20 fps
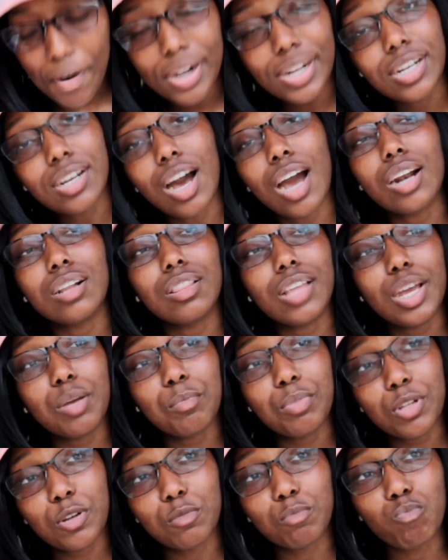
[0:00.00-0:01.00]
I got a light
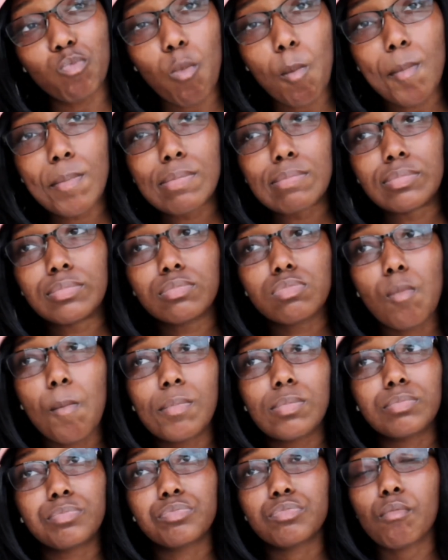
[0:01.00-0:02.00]
blue.
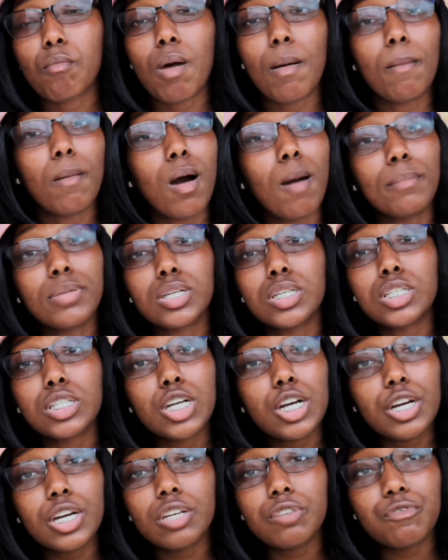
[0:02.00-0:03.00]
My mom cooked
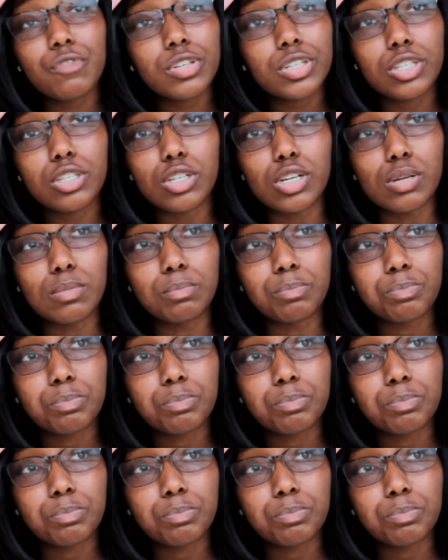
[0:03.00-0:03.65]
curry for dinner.